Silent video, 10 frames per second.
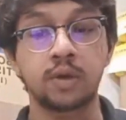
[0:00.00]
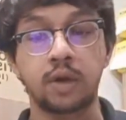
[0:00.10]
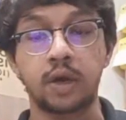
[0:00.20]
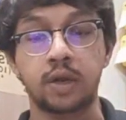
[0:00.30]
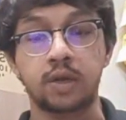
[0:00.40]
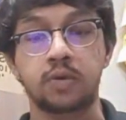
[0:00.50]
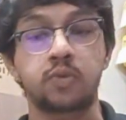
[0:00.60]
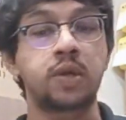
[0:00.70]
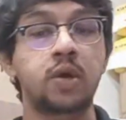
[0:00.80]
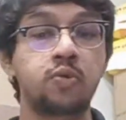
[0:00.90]

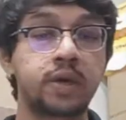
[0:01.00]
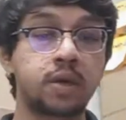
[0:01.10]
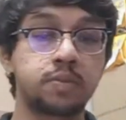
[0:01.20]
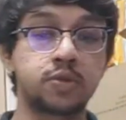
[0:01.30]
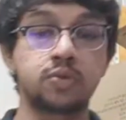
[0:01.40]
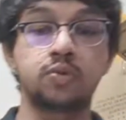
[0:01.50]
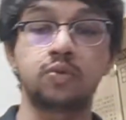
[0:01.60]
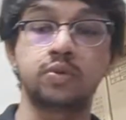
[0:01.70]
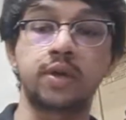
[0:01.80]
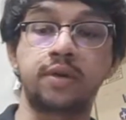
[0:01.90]
And now we come
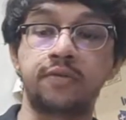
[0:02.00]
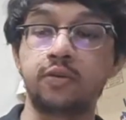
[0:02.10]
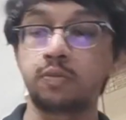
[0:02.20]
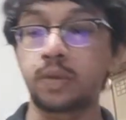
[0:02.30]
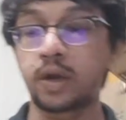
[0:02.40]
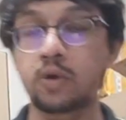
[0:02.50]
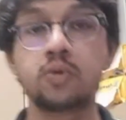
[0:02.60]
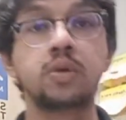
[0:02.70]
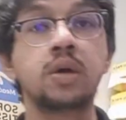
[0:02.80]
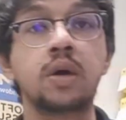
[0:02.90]
to the review, my
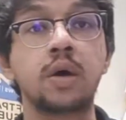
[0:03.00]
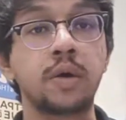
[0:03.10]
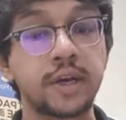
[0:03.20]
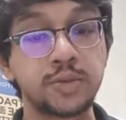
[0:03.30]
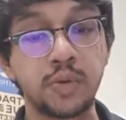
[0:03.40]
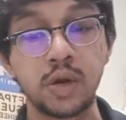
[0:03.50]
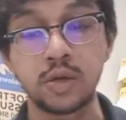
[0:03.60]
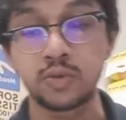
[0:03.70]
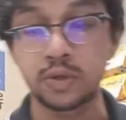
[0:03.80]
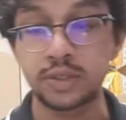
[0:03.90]
own
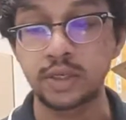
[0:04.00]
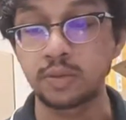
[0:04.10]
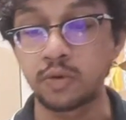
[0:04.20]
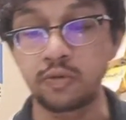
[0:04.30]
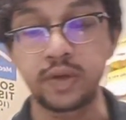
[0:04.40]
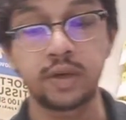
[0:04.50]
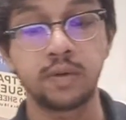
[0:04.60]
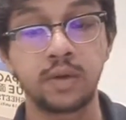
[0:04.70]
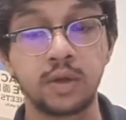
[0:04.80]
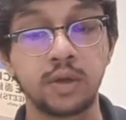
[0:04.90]
experience watching the movie.
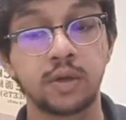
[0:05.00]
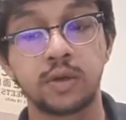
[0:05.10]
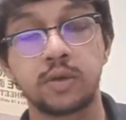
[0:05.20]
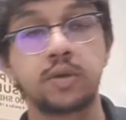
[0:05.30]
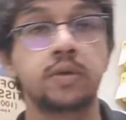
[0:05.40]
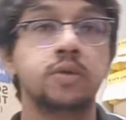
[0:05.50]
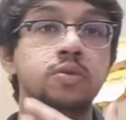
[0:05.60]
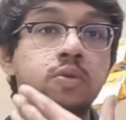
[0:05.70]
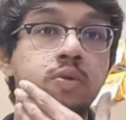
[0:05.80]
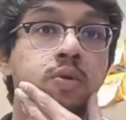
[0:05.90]

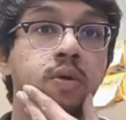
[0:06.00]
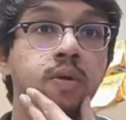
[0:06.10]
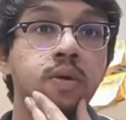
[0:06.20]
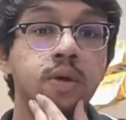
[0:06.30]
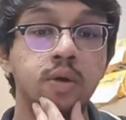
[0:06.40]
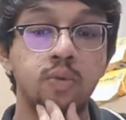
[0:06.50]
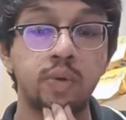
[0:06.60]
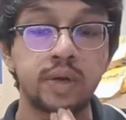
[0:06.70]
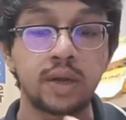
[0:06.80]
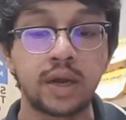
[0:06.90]
So
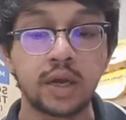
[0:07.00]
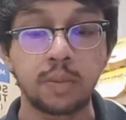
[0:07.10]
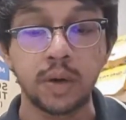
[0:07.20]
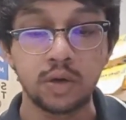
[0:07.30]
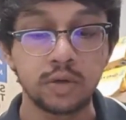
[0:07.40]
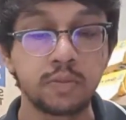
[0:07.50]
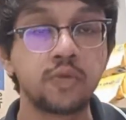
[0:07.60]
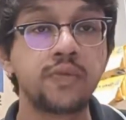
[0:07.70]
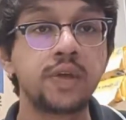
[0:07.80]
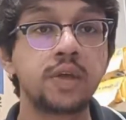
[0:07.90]
what I like about the
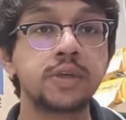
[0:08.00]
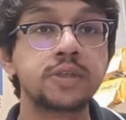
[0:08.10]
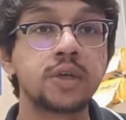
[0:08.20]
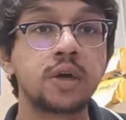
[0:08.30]
movie is